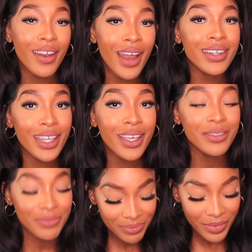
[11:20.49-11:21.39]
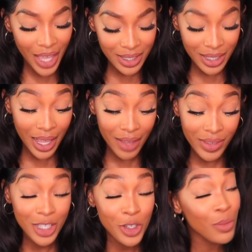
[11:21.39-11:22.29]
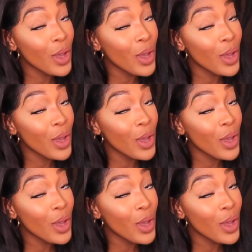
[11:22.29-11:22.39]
And I did have that dream